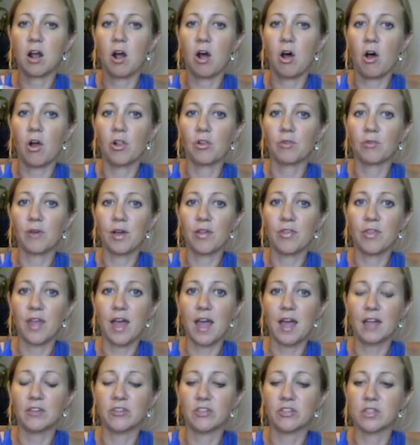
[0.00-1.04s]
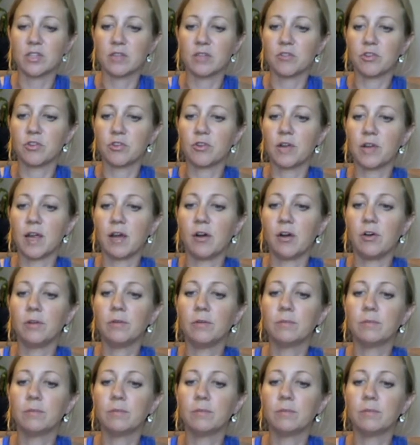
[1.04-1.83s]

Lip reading: all around the edges of your nail